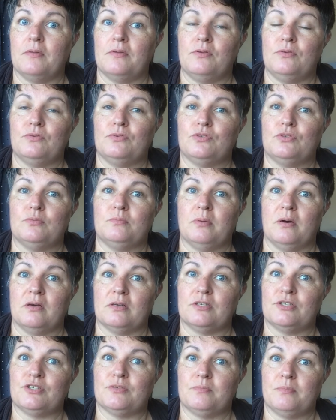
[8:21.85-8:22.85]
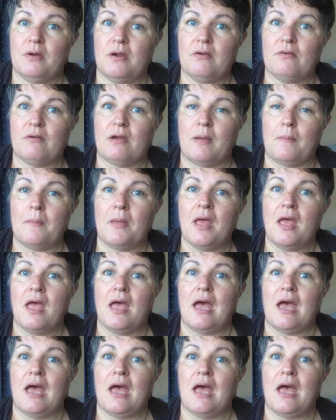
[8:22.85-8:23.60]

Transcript: YouTube partnership program.